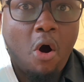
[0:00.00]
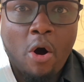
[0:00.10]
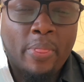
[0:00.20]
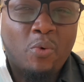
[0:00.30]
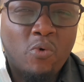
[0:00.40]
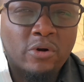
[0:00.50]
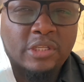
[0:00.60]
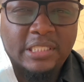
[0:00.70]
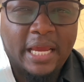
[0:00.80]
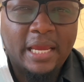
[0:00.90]
On the
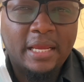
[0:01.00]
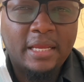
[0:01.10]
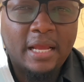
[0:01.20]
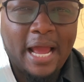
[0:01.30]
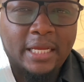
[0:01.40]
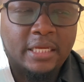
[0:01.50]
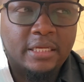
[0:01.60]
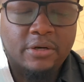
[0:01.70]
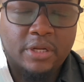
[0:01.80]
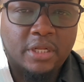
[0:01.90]
worst day, I
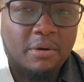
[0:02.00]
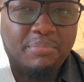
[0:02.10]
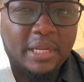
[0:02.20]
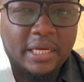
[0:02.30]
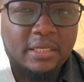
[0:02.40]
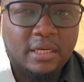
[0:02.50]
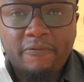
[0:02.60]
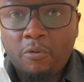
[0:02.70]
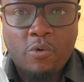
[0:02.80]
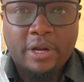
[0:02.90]
couldn't complain.
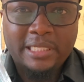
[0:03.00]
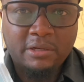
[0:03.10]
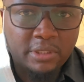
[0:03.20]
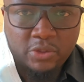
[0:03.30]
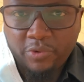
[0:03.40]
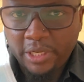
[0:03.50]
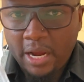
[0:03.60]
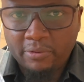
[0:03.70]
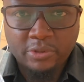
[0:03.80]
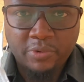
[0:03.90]
For one, it's only 20
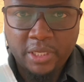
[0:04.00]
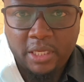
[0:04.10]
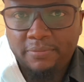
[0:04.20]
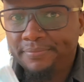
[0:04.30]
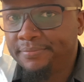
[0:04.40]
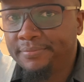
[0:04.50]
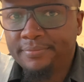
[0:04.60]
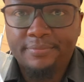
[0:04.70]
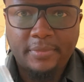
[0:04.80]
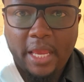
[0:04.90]
hours a week,
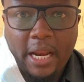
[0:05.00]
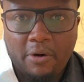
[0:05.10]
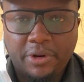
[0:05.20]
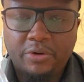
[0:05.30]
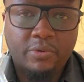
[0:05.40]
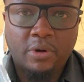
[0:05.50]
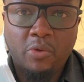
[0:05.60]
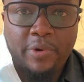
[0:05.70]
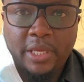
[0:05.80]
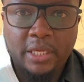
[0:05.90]
and I only do it on the
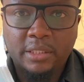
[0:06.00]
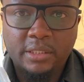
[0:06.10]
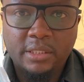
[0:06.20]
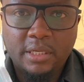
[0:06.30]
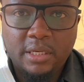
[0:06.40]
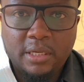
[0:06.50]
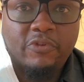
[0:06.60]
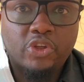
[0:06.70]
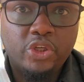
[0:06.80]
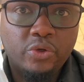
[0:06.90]
weekends.
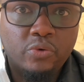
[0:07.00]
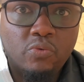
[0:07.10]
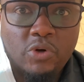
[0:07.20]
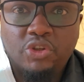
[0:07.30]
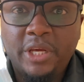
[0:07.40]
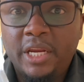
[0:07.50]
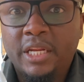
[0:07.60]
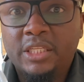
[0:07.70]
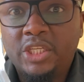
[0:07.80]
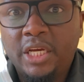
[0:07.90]
For two, what you get in
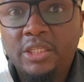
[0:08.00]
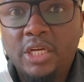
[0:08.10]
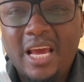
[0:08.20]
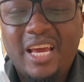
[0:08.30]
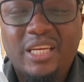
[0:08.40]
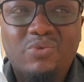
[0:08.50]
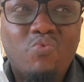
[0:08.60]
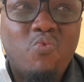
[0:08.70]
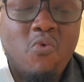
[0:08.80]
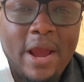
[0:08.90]
exchange is
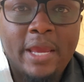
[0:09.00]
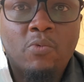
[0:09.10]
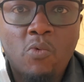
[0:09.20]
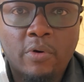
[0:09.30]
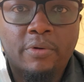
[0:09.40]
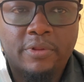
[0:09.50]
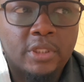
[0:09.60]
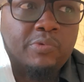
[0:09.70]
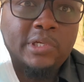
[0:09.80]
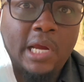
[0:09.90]
way worth
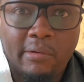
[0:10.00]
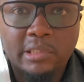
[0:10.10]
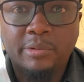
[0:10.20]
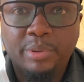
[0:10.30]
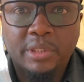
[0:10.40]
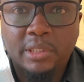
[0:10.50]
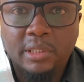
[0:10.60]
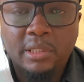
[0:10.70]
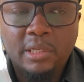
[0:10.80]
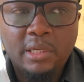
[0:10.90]
20 hours you're putting
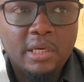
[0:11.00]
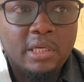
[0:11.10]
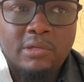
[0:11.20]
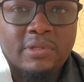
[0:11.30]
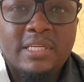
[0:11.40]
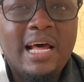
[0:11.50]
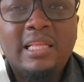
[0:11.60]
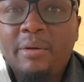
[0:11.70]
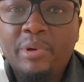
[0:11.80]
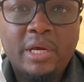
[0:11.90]
in. So it's
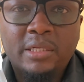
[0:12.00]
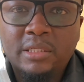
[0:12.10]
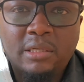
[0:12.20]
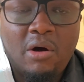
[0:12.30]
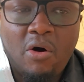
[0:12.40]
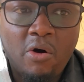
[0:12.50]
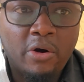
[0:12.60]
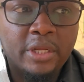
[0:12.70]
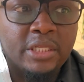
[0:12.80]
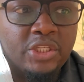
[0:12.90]
not that because it's
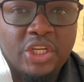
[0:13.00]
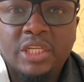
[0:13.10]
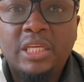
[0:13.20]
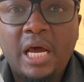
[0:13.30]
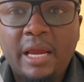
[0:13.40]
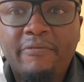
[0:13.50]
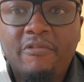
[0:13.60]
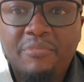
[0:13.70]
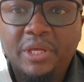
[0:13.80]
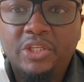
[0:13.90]
hard, it's just time
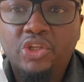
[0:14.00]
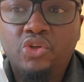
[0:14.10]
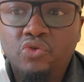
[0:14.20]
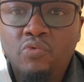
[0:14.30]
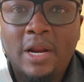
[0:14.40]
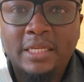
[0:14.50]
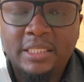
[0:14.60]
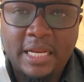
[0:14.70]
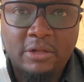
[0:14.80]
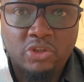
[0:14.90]
for me to do what I
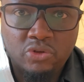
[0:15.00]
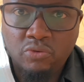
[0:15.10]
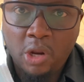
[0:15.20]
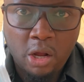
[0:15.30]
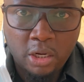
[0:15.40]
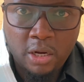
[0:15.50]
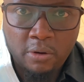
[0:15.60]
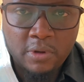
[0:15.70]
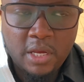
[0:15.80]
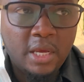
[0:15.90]
set out to do long
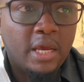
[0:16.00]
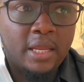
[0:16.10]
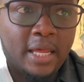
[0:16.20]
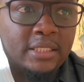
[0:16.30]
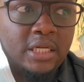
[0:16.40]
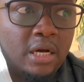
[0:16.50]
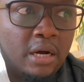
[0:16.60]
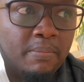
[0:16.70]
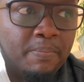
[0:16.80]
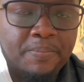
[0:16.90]
ago, and that's
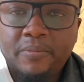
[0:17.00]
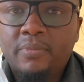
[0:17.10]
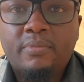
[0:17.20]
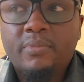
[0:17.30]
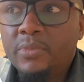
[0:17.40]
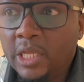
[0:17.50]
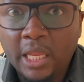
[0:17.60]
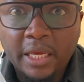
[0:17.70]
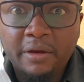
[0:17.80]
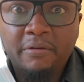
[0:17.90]
come,
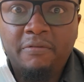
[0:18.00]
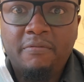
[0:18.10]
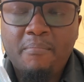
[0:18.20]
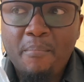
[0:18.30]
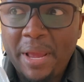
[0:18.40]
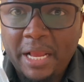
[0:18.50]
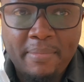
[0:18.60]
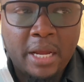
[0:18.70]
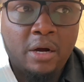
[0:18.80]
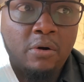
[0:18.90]
live, make
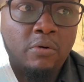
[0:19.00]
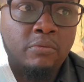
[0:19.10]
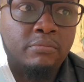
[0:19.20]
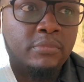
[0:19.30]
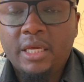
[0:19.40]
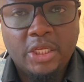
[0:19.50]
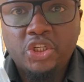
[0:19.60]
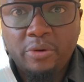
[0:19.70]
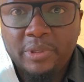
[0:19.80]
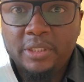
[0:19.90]
my home in
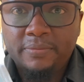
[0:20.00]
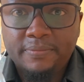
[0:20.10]
Germany.